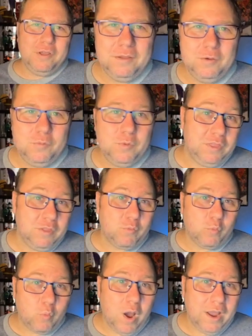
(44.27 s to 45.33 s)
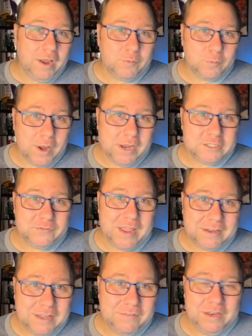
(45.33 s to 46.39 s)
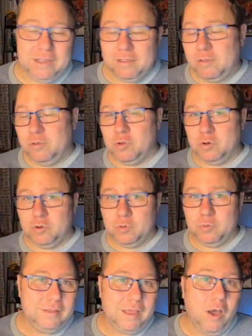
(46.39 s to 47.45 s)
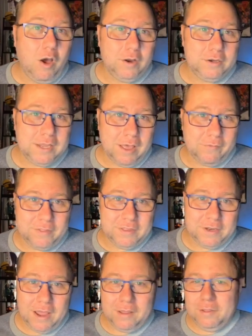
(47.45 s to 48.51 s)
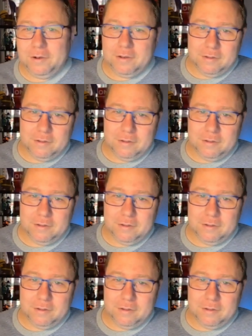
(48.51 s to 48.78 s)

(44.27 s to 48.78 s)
with this wide range of activities you can do on Galveston Island.